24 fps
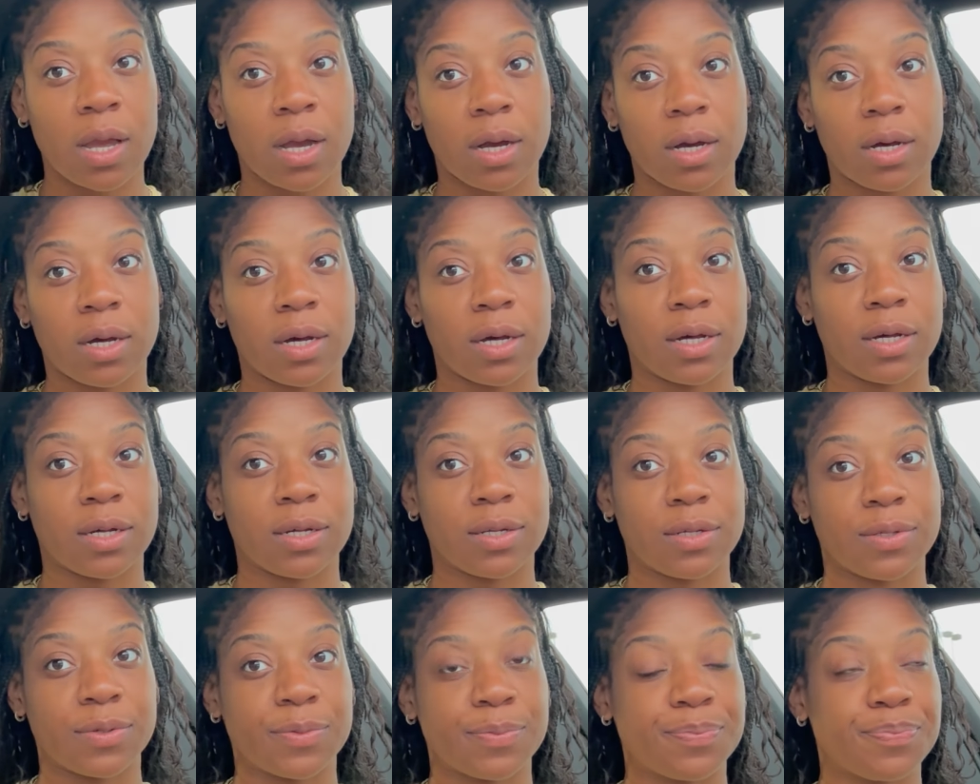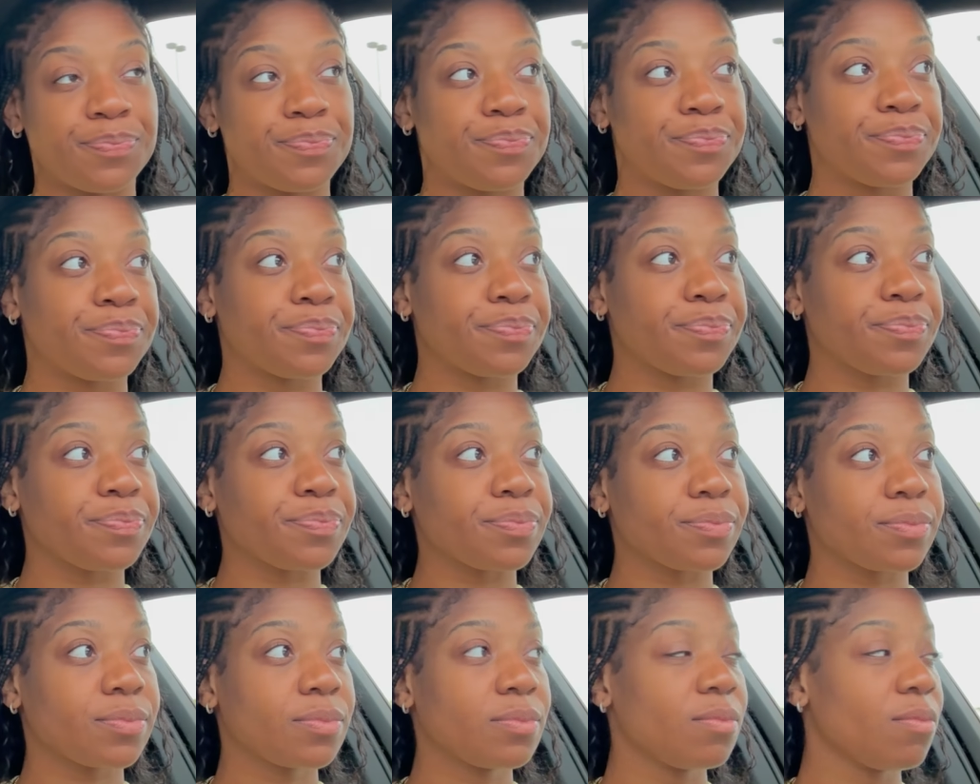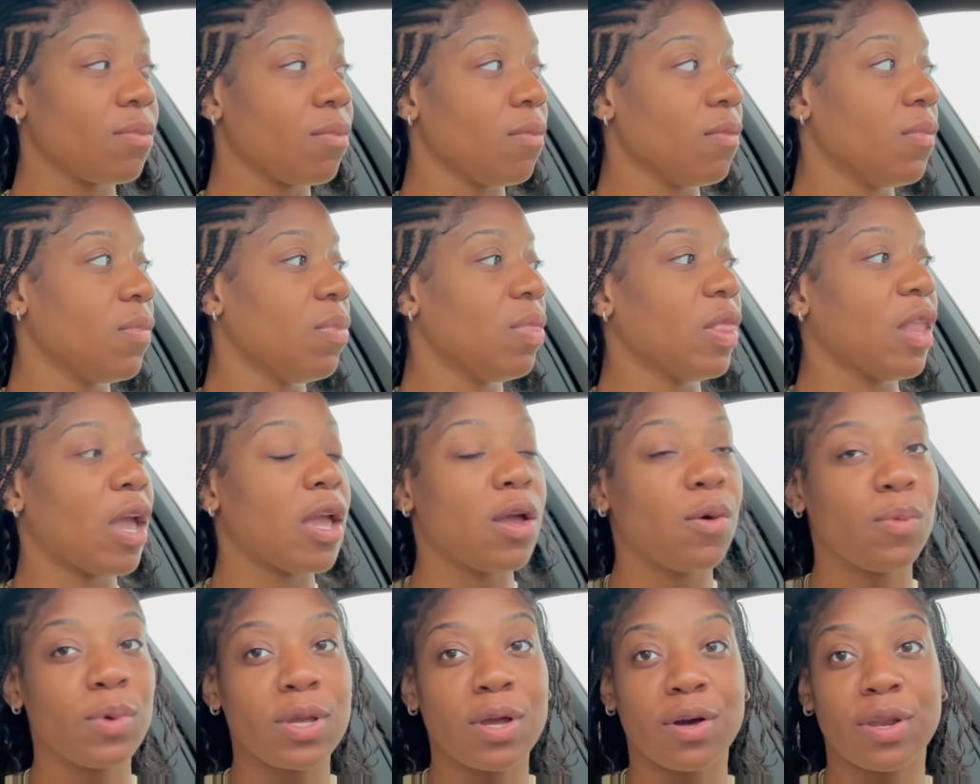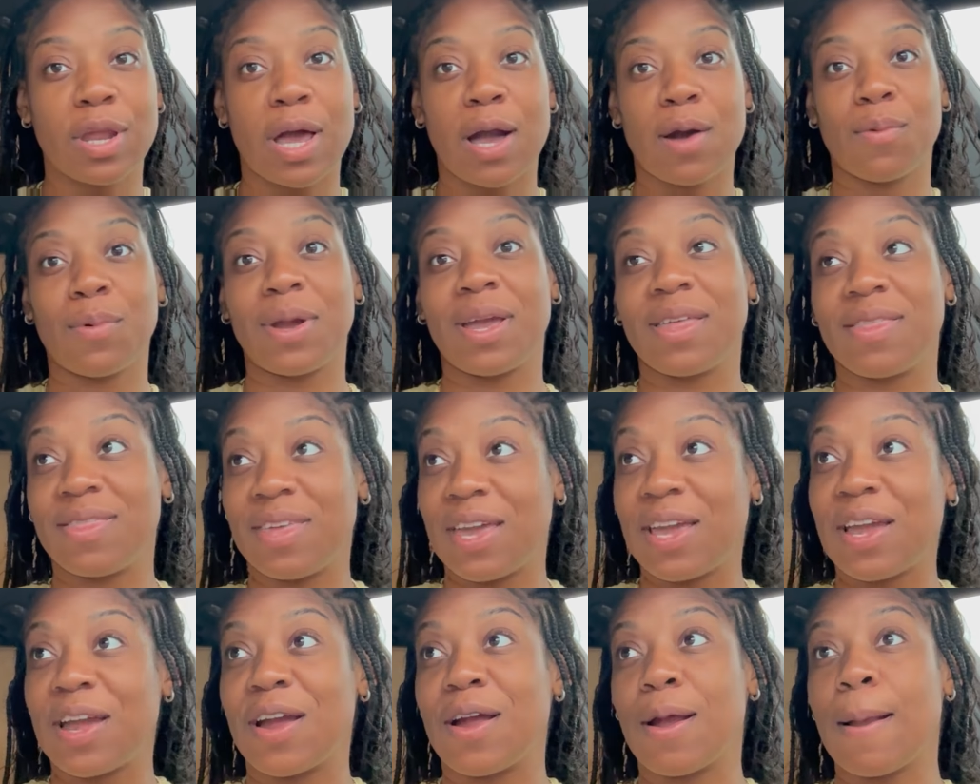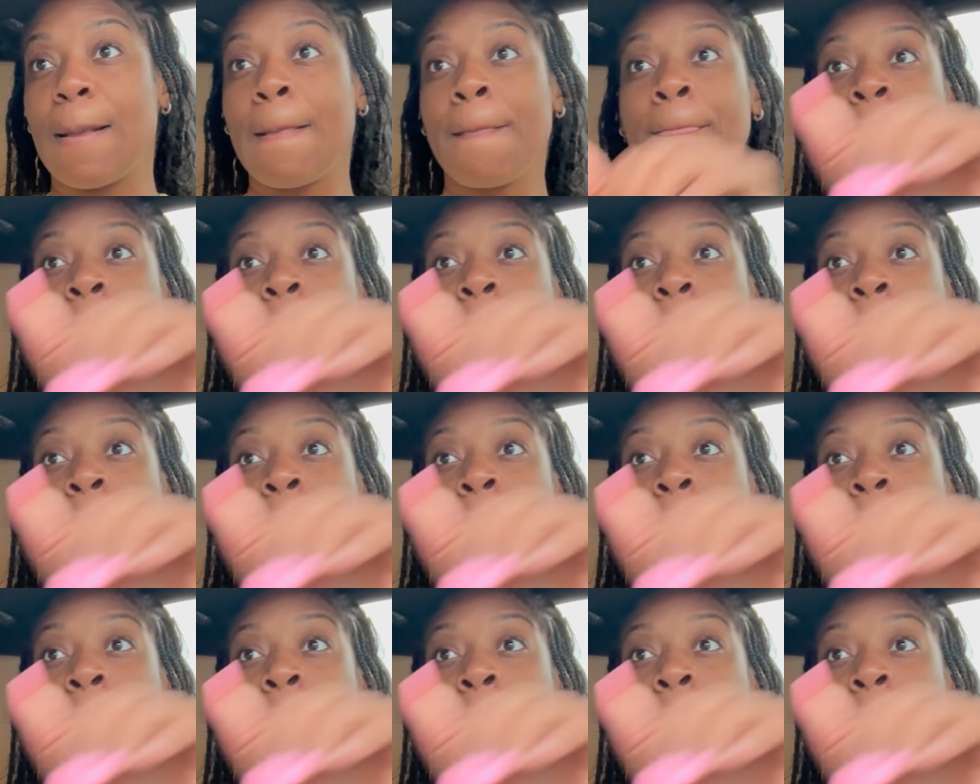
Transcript: Um, and we on our way there.